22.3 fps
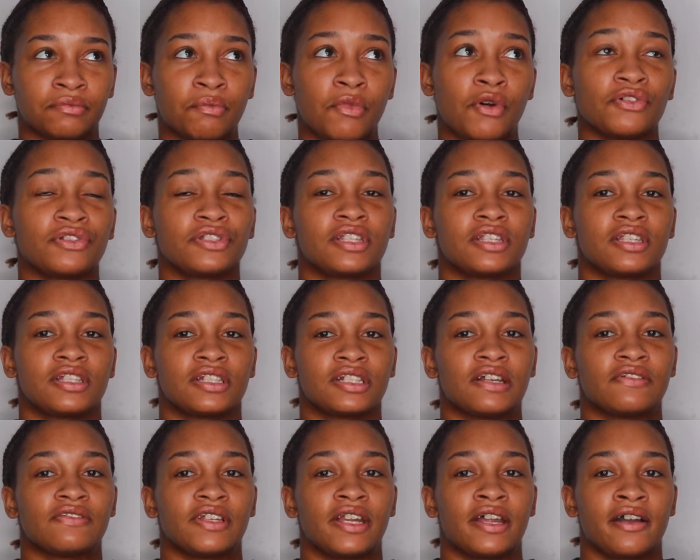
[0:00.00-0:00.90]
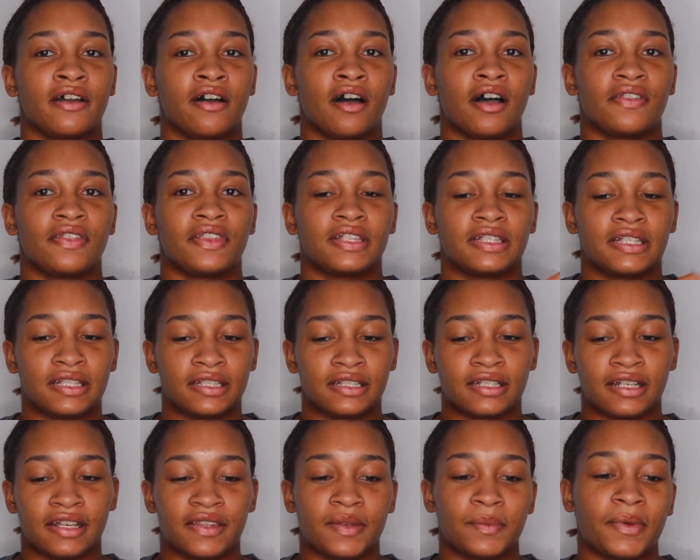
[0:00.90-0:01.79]
most of the stuff that I got that's
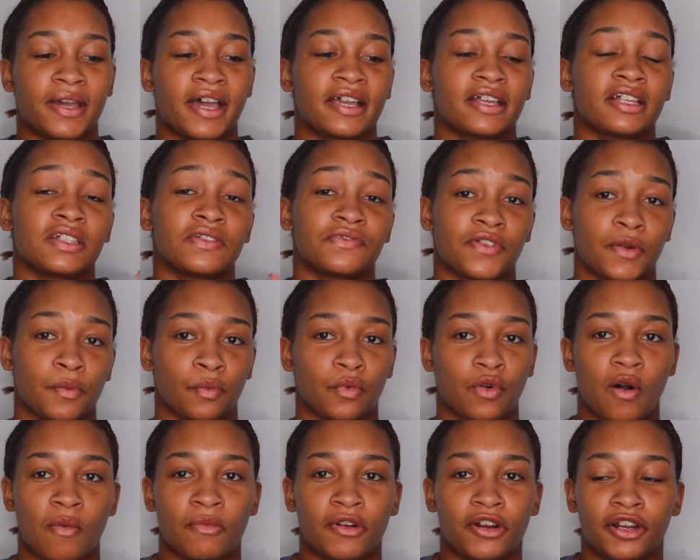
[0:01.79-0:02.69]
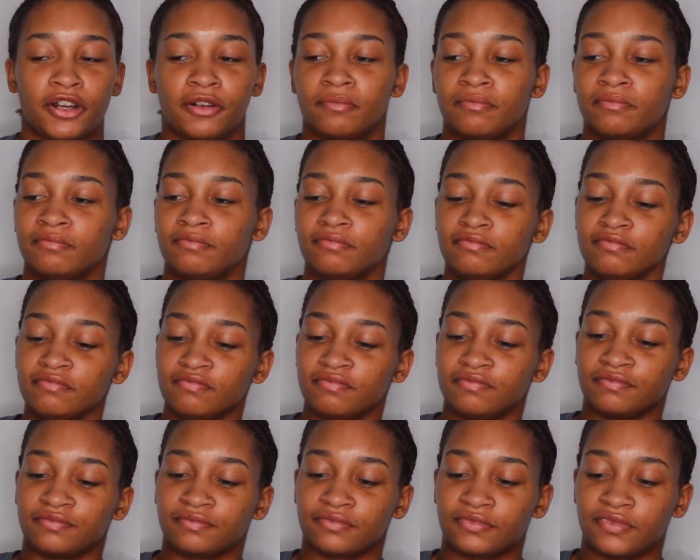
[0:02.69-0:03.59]
inside the bag is from
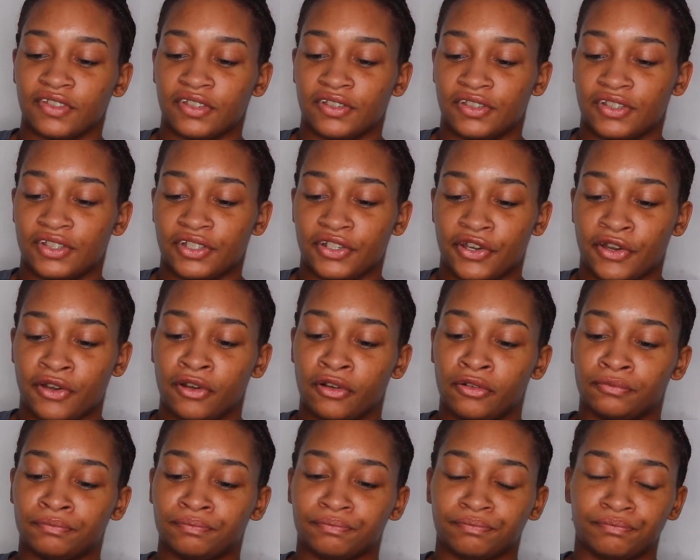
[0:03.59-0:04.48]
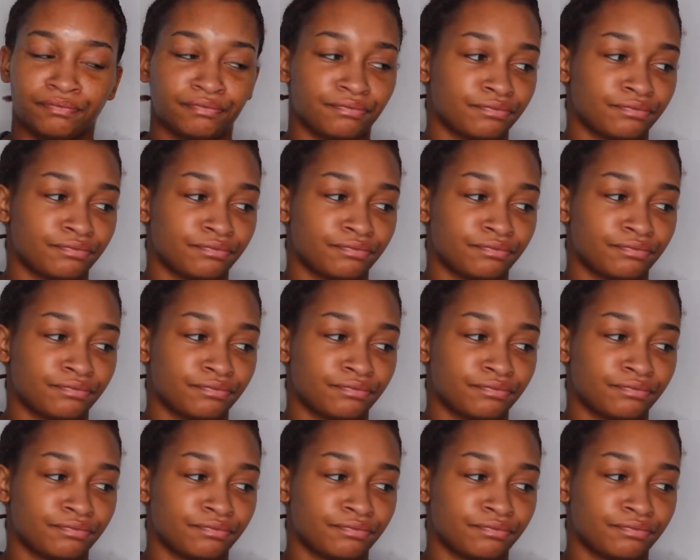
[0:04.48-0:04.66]
Walmart. So